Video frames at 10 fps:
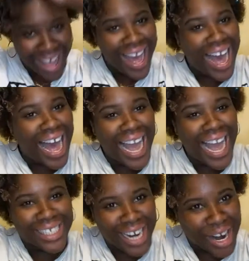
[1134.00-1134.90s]
I
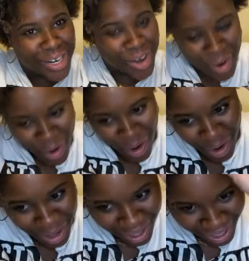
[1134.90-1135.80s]
ain't scared no
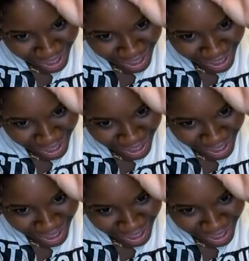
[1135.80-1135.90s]
oil.